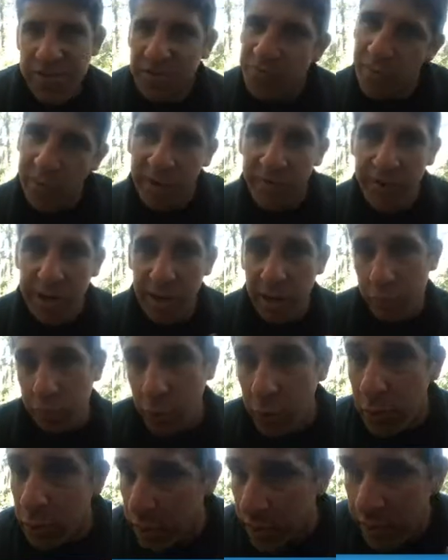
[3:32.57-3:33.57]
of whatever got
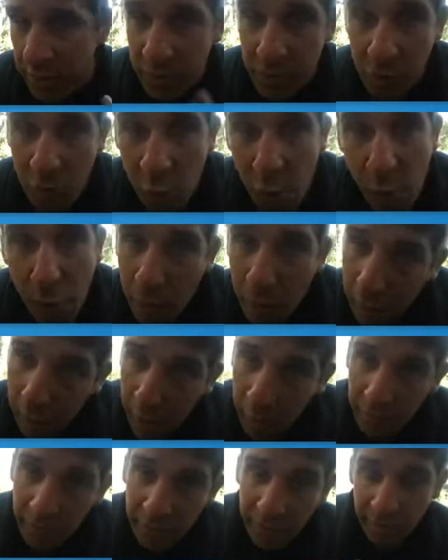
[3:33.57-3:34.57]
broke in the coral,
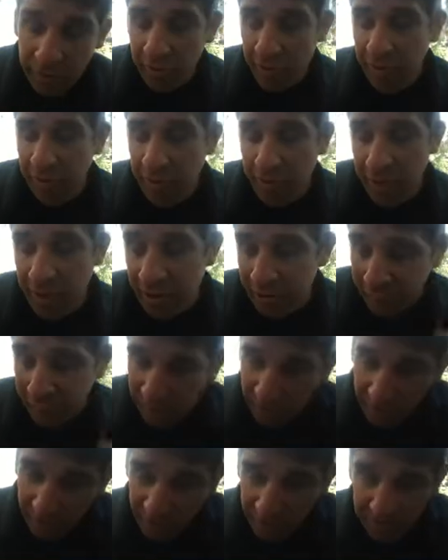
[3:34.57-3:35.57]
right? That's
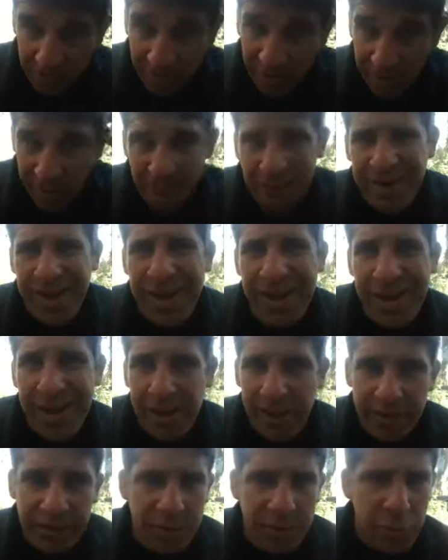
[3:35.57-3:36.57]
kind of
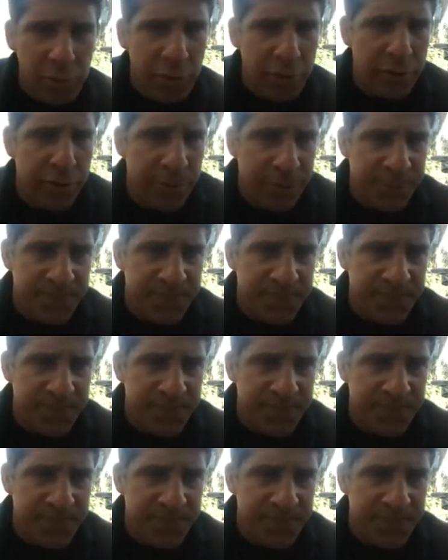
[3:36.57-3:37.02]
how they work.